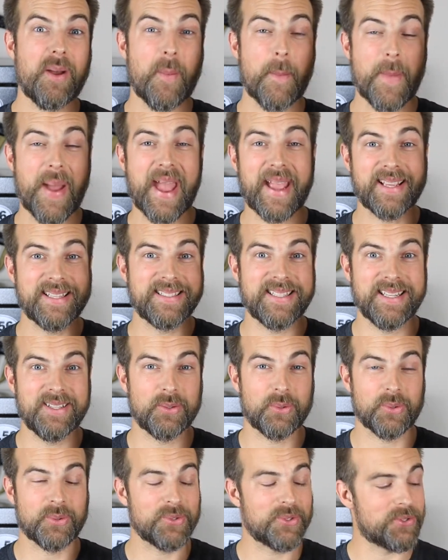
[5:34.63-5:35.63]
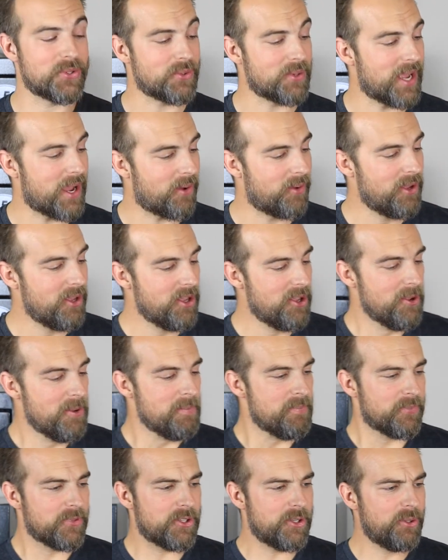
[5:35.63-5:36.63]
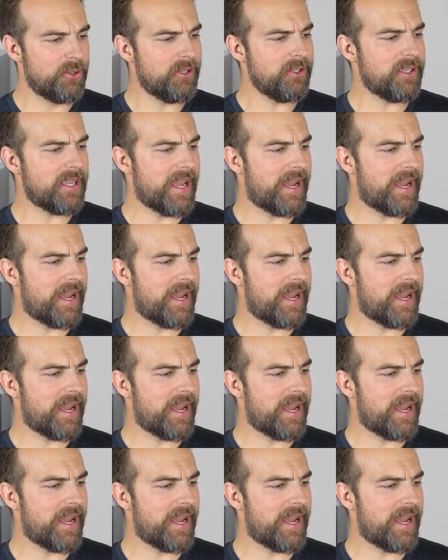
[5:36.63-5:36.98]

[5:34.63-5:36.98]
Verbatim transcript: magazine holster. Now you look